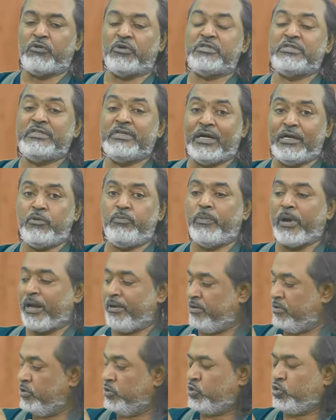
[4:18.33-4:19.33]
was done
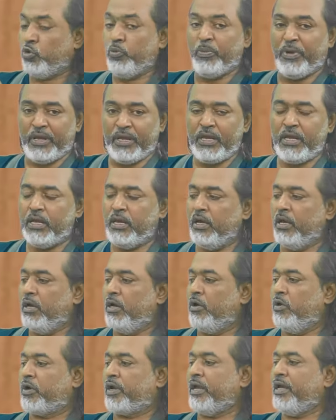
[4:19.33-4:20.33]
to me?
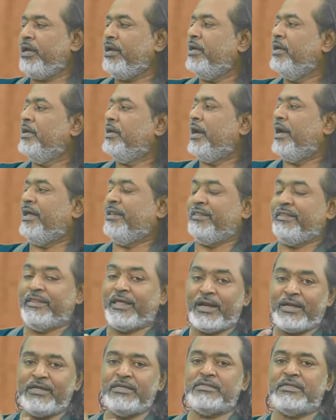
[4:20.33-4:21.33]
Okay, and
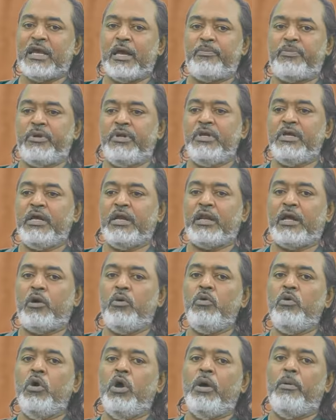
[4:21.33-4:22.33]
that is happening
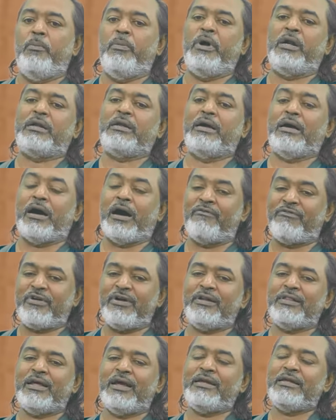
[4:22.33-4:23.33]
now. But
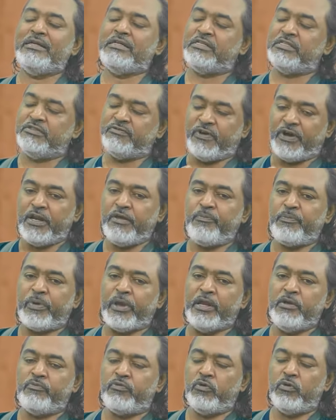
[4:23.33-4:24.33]
after that, it is very
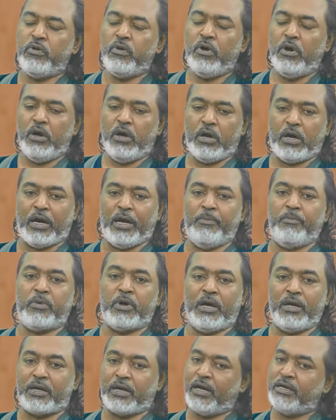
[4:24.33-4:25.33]
painful.
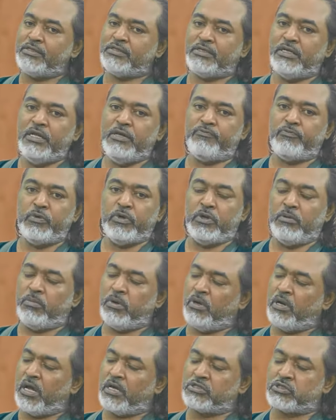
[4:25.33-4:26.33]
I can't sleep for
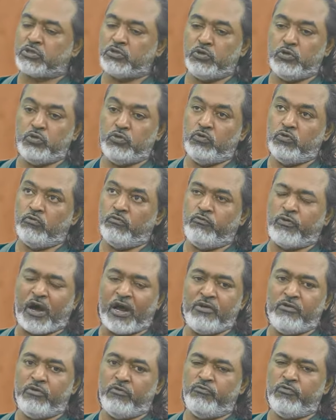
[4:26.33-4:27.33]
the last
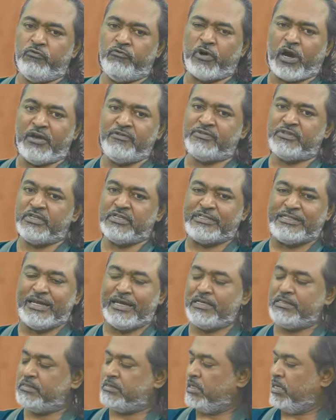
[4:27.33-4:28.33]
5-6
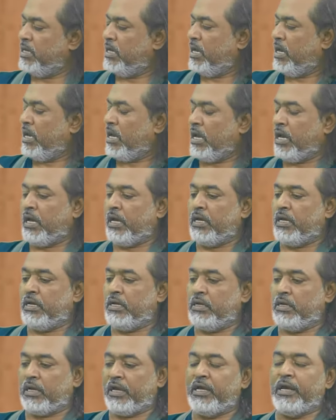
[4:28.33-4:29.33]
days,
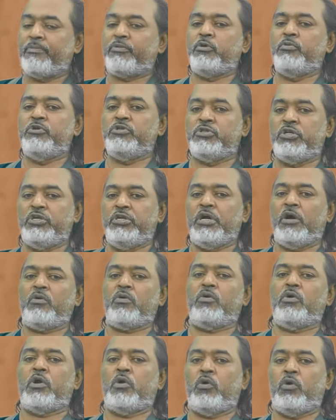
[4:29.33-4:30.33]
and I have to be sit
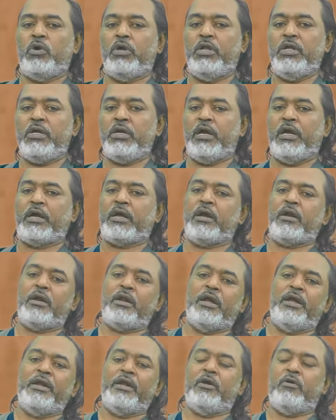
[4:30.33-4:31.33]
down only. I can't
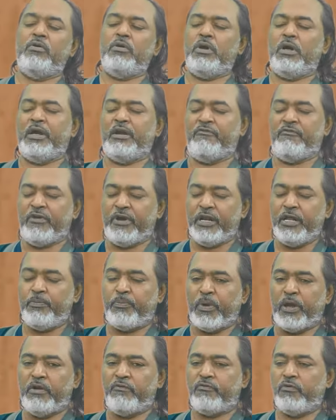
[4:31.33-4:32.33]
lie down, and very
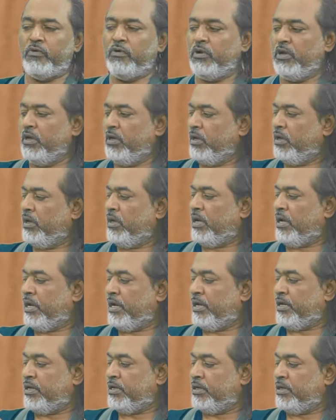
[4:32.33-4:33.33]
painful.
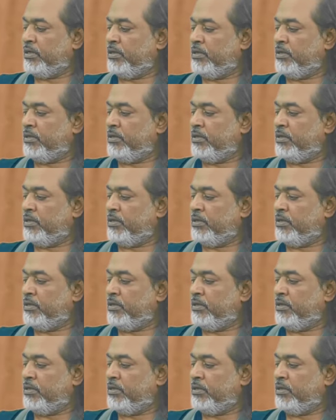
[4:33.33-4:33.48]
And